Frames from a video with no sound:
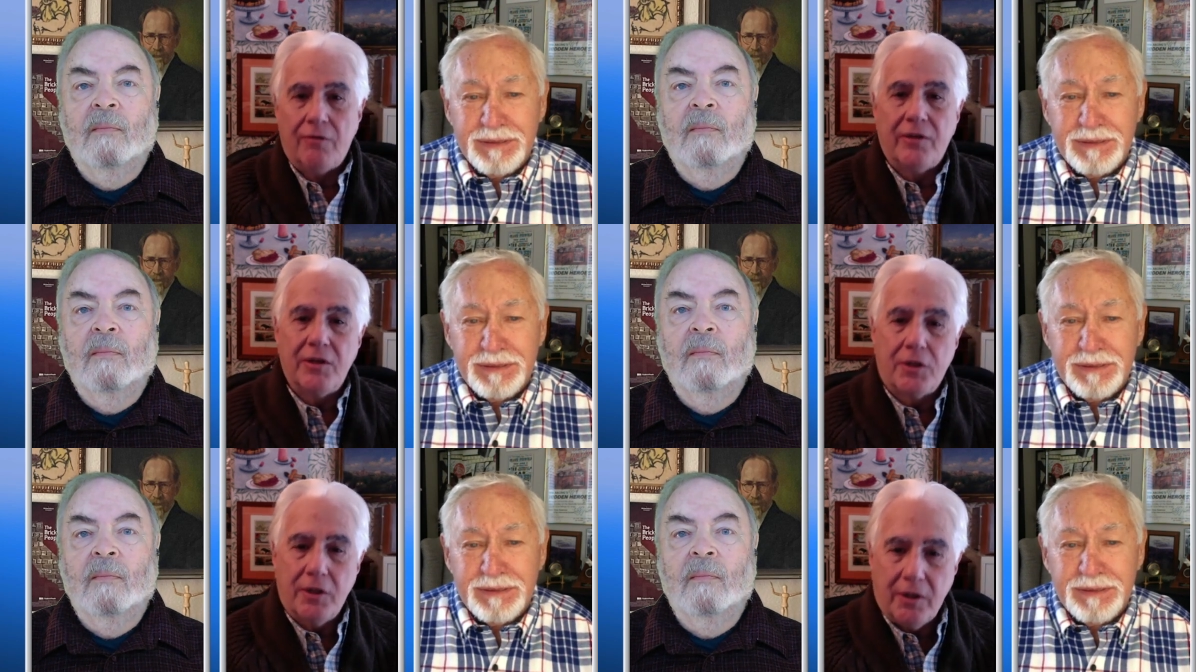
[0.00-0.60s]
Speaker 1: If
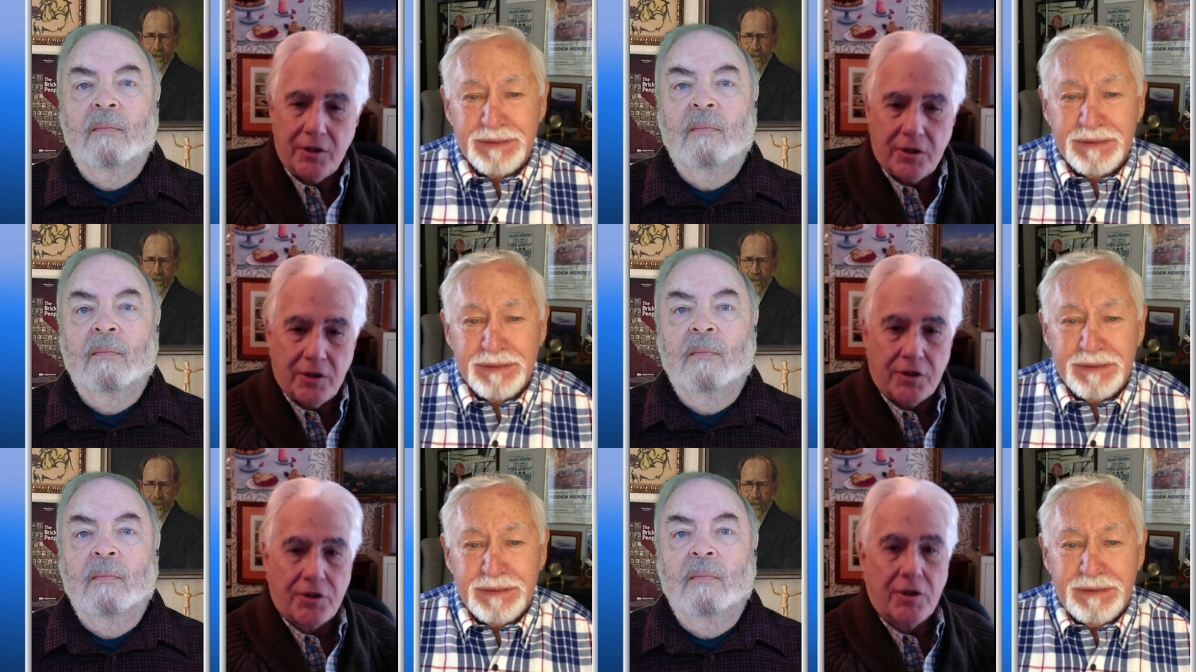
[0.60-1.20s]
they still
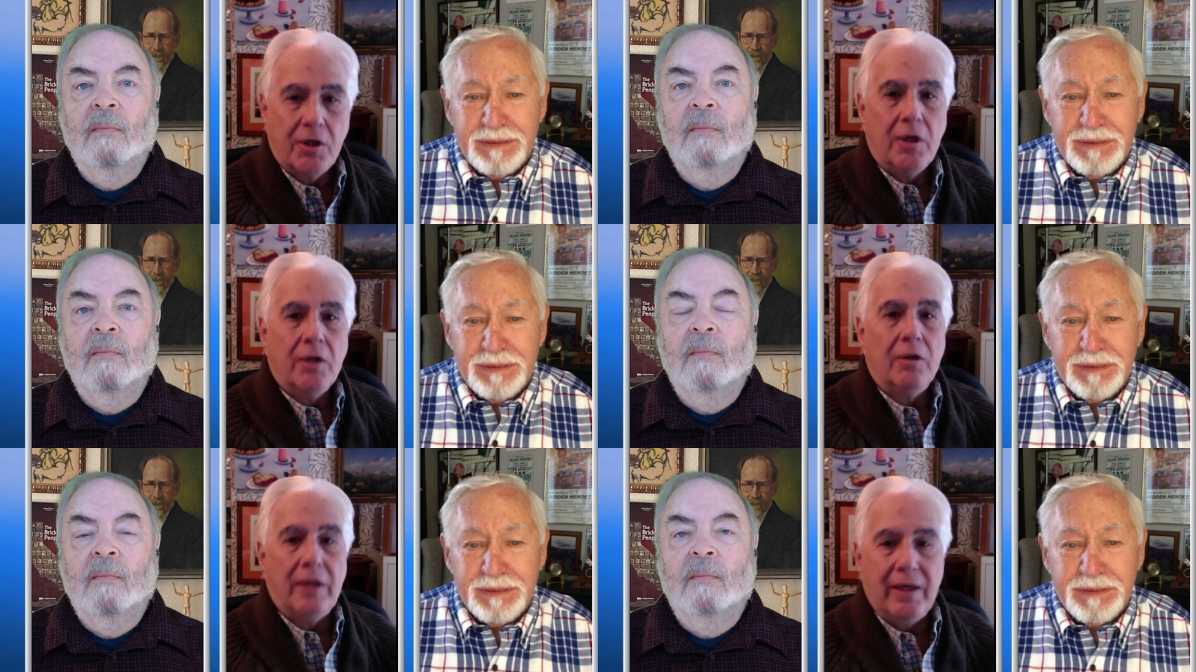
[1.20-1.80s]
exist,
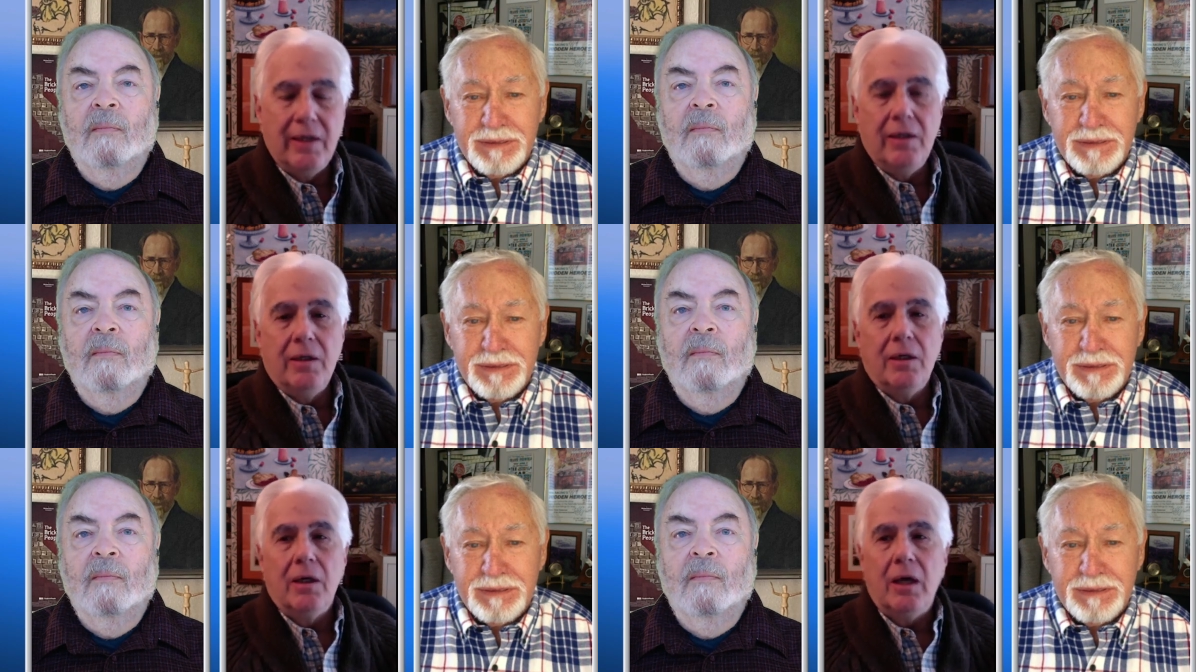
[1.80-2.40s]

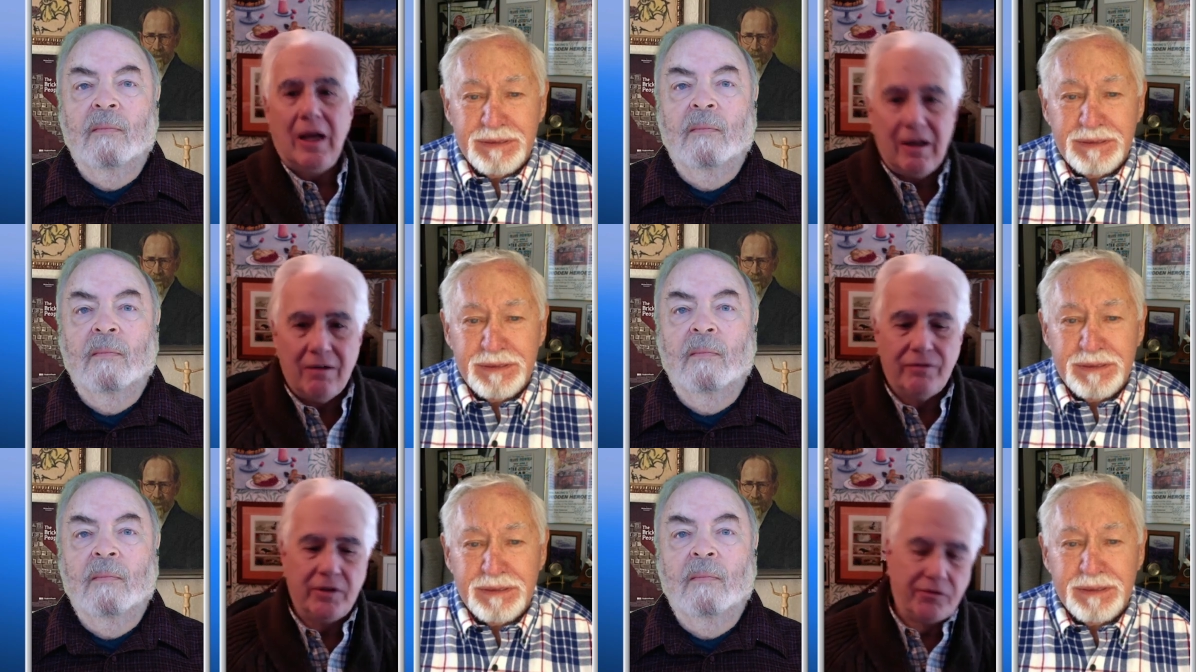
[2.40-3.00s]
they
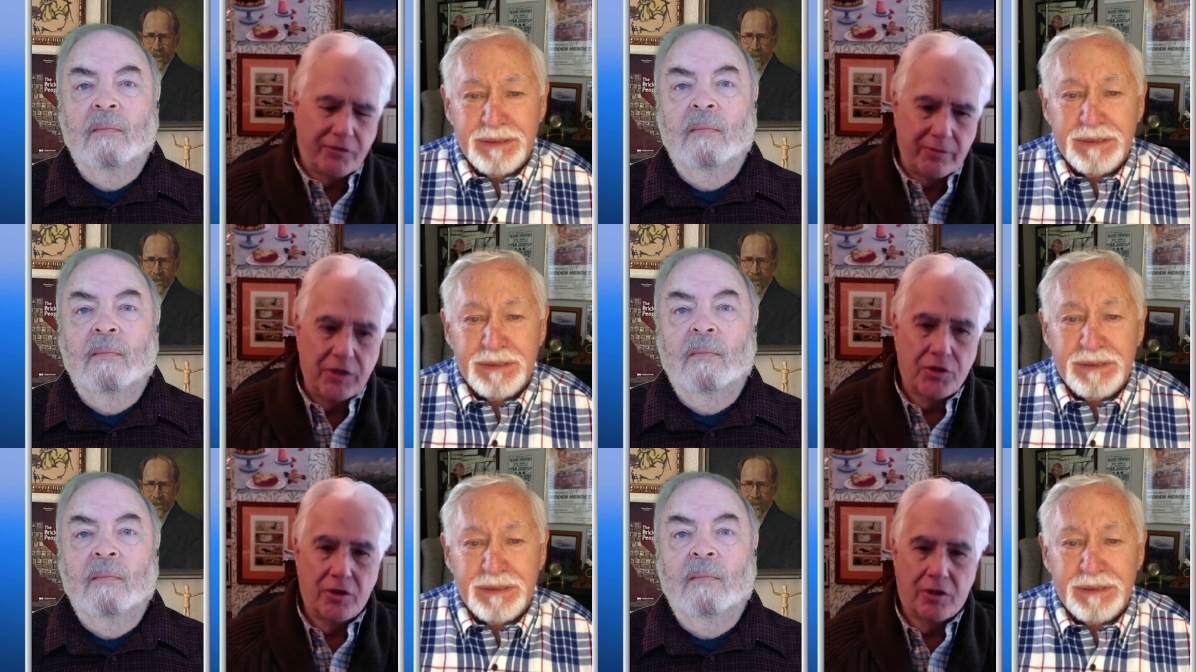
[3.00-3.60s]
have
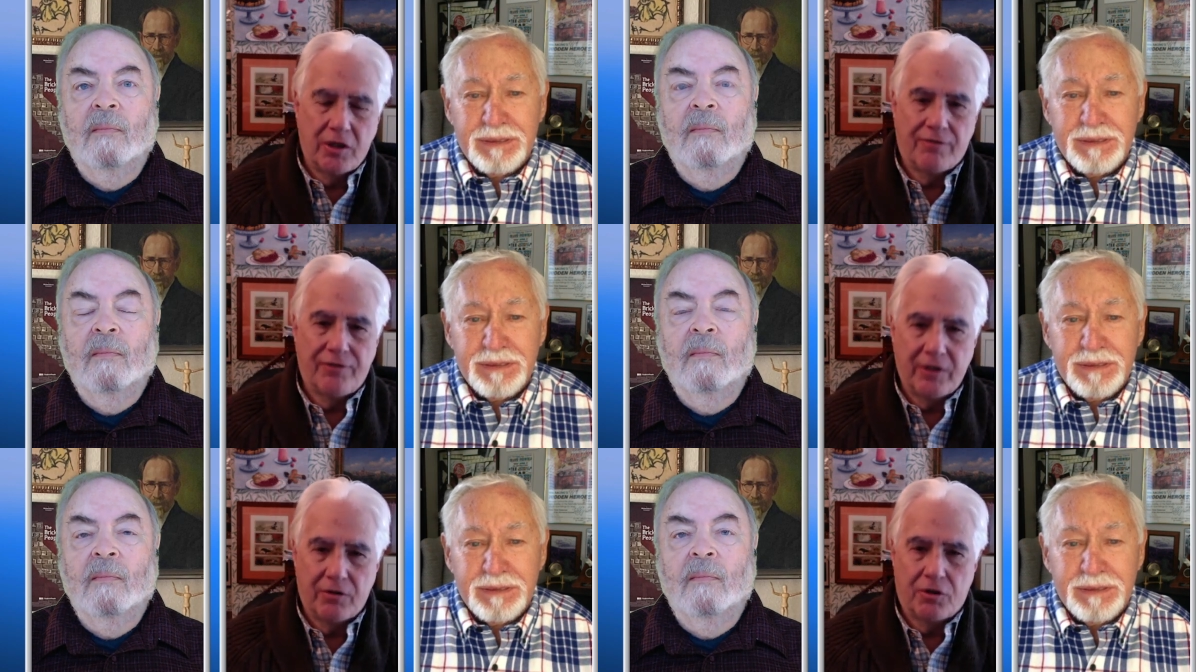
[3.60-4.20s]
information at their
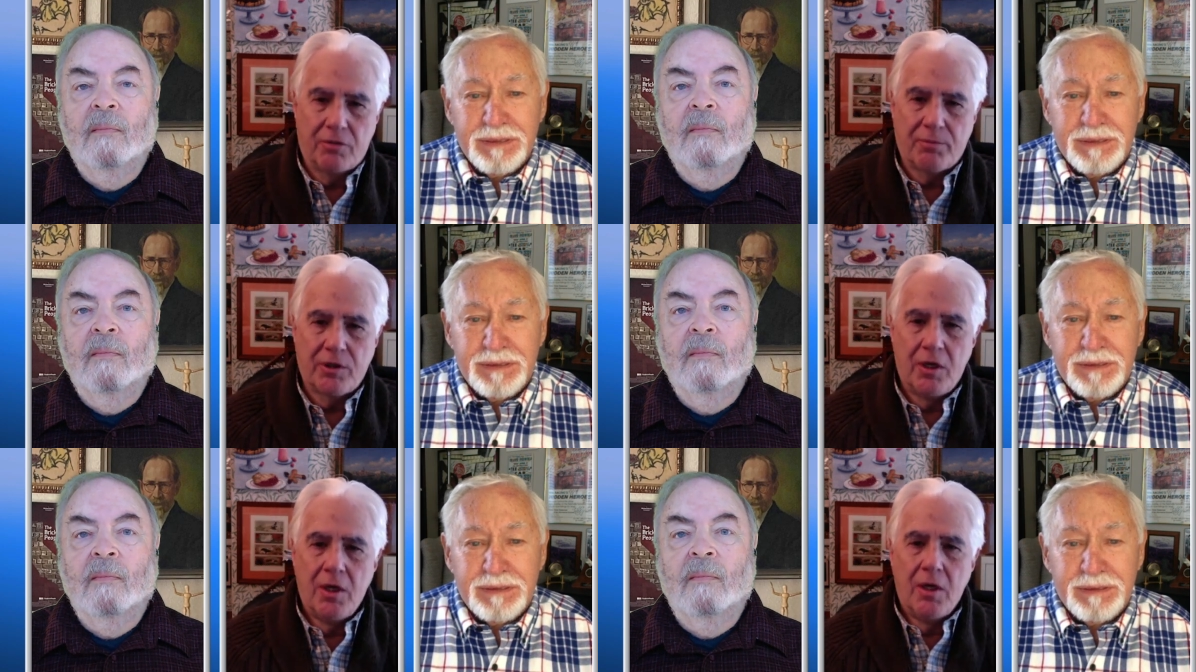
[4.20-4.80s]

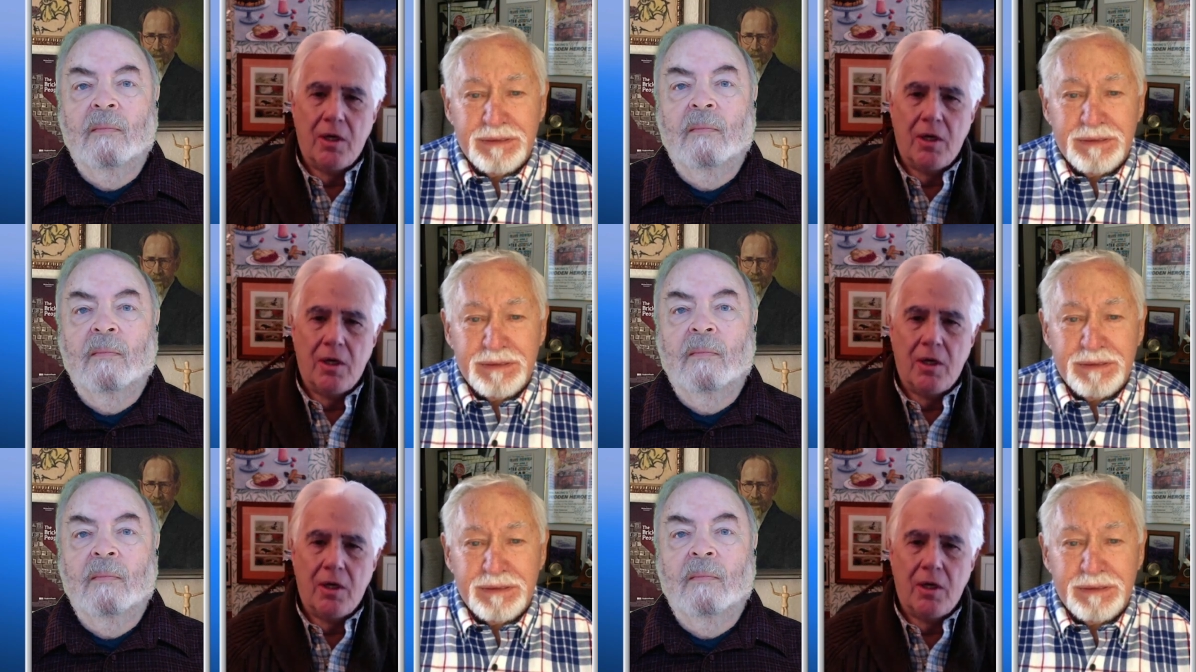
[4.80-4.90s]
fingertips,